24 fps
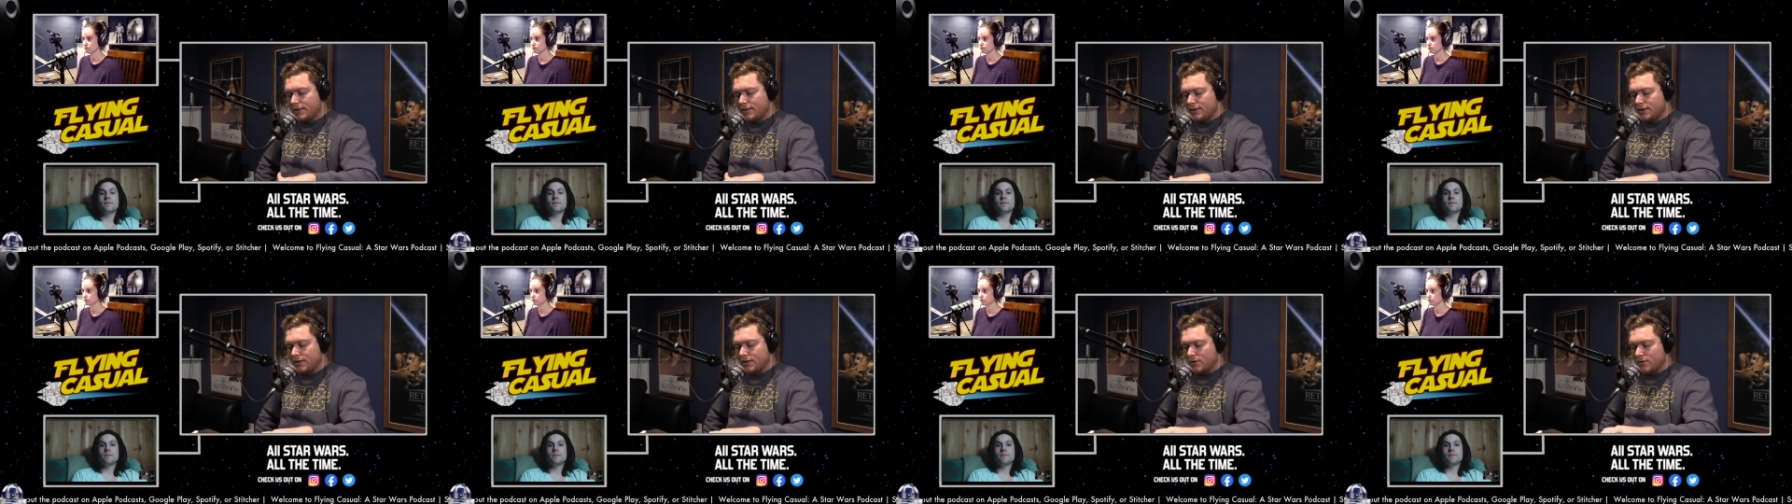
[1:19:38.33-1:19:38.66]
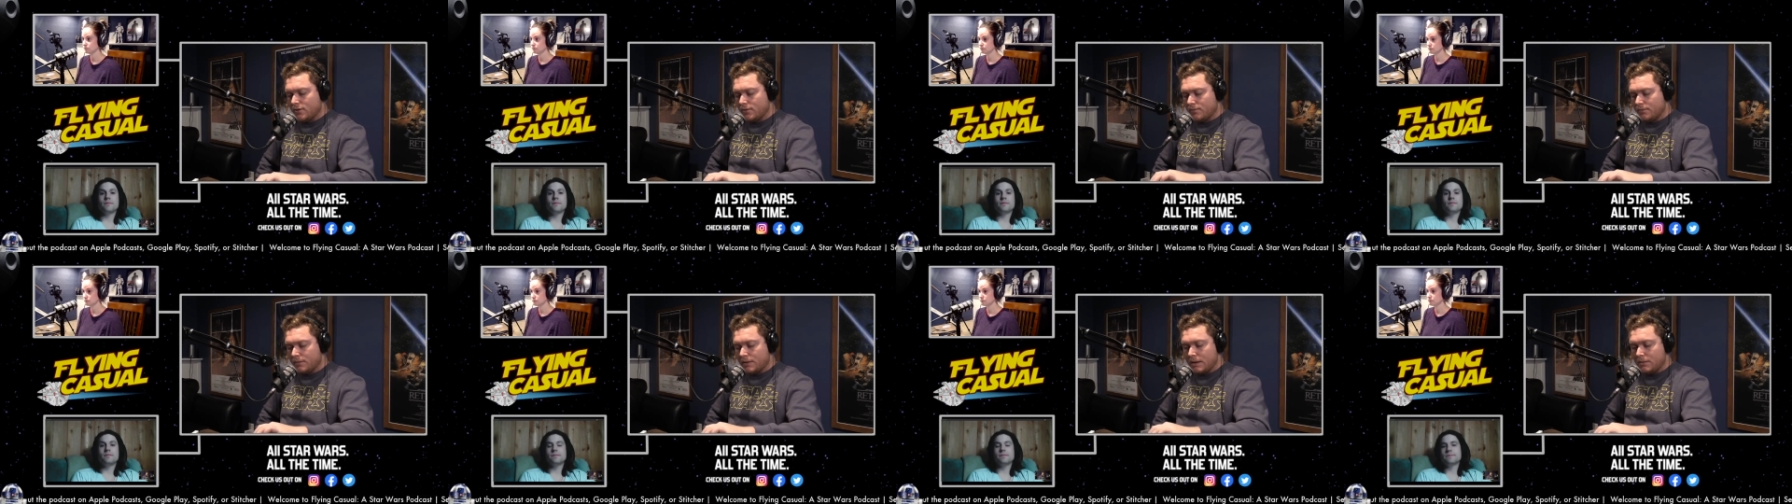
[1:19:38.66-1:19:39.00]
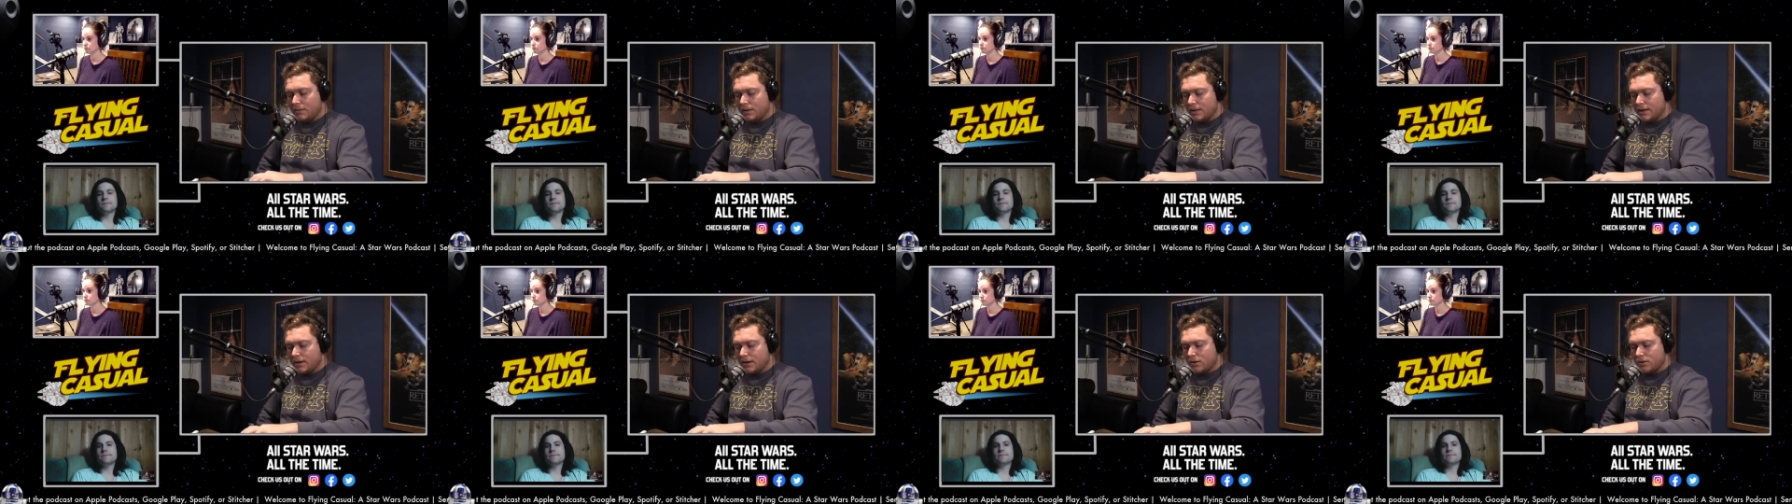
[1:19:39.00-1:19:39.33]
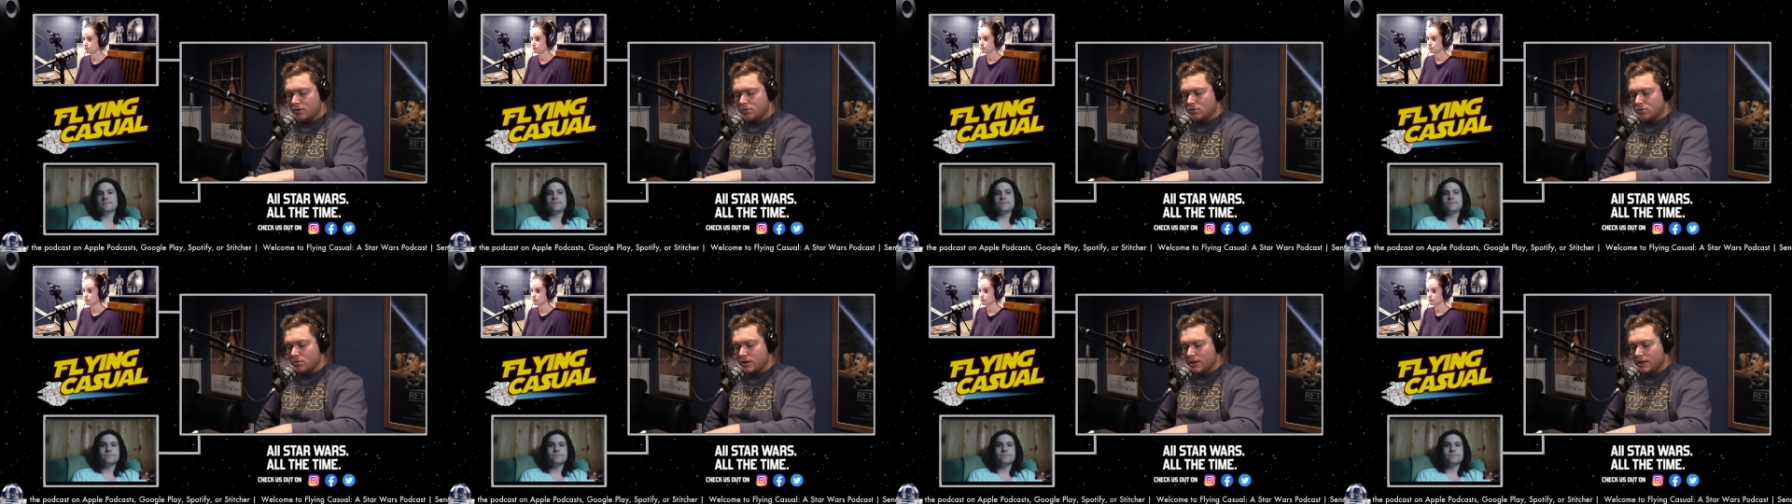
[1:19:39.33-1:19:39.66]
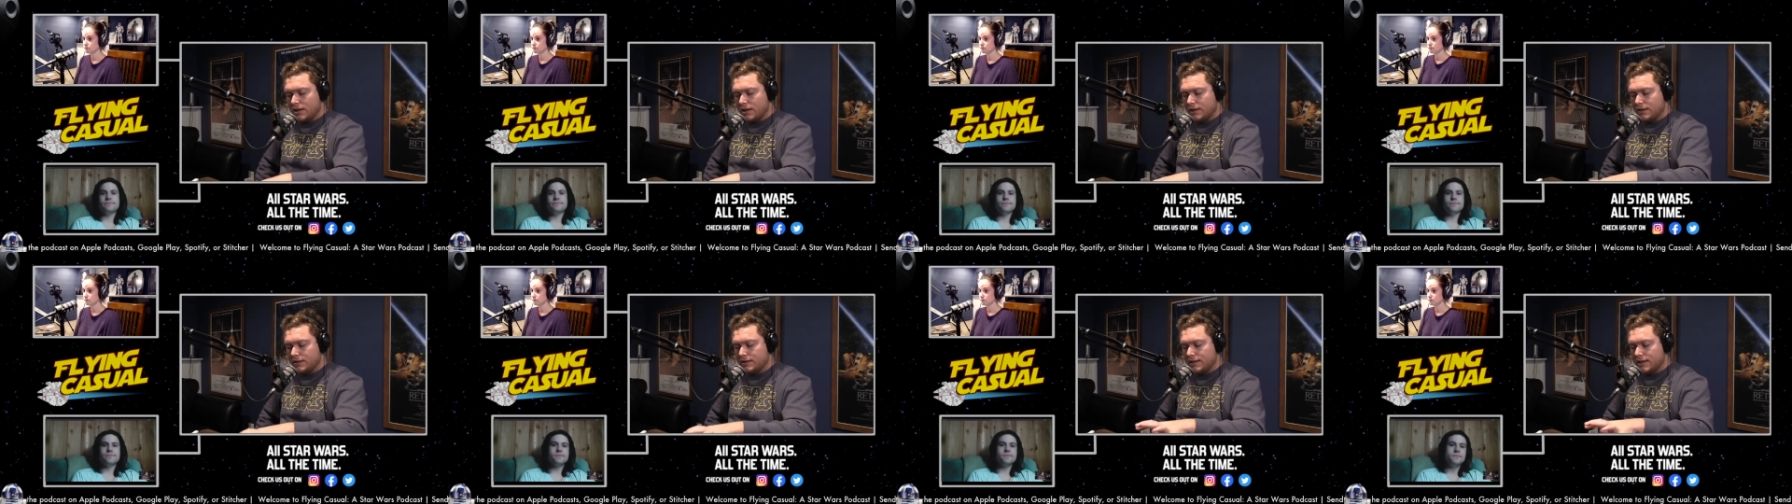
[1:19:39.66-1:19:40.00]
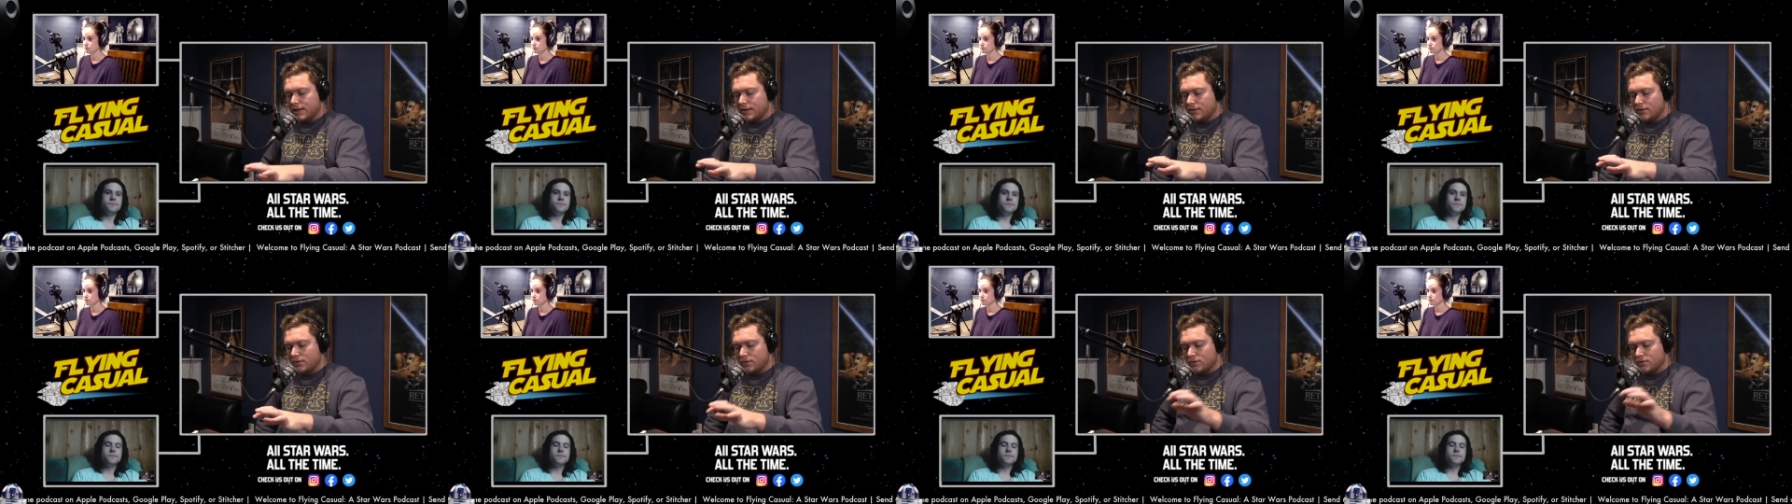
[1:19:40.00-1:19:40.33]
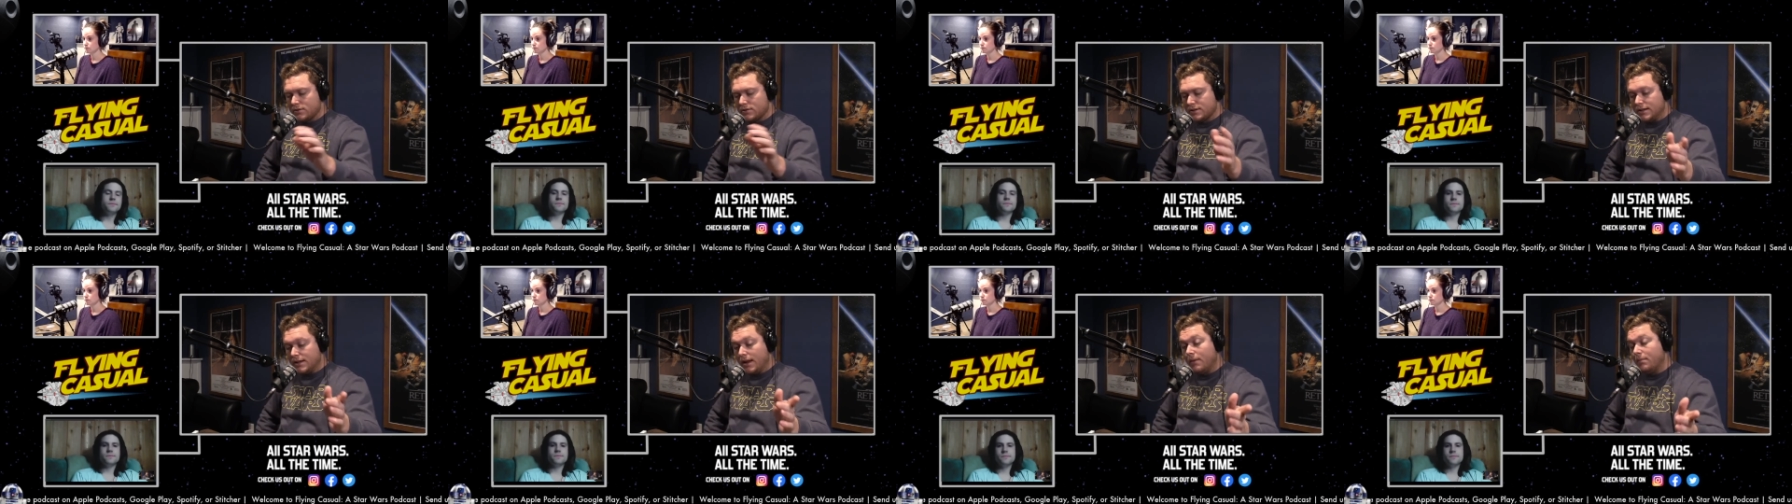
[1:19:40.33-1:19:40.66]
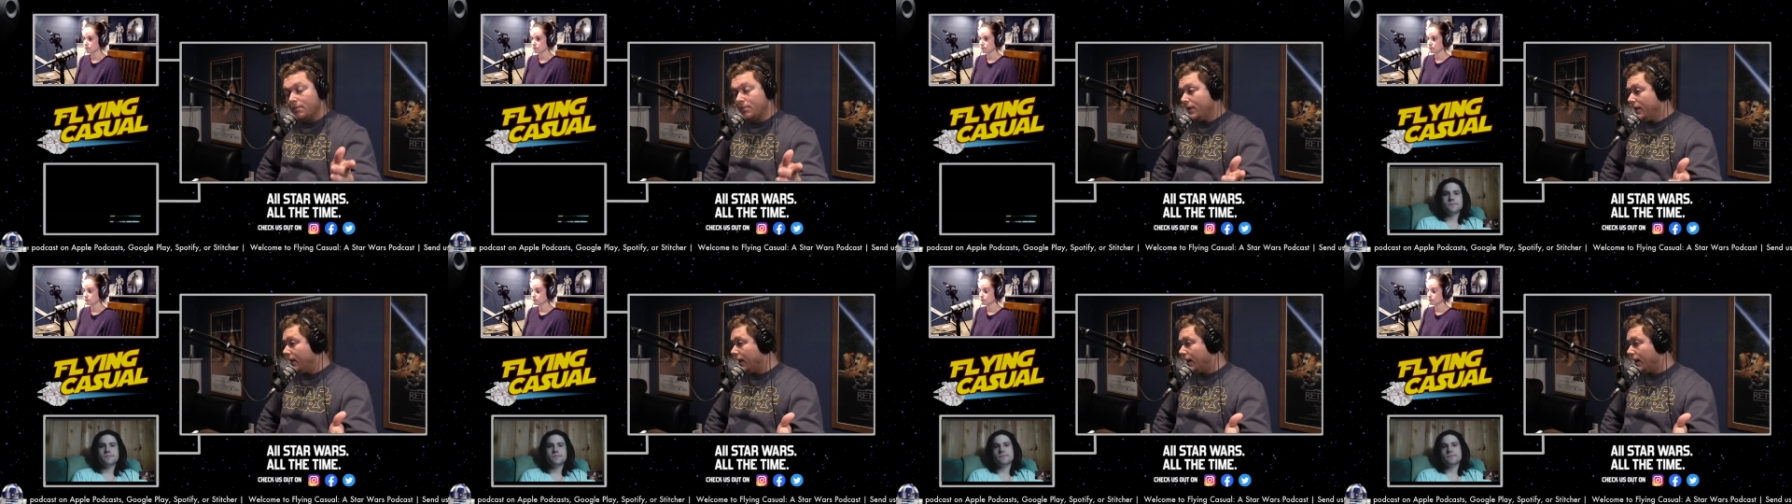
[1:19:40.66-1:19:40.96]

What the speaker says: maybe they are training together or something.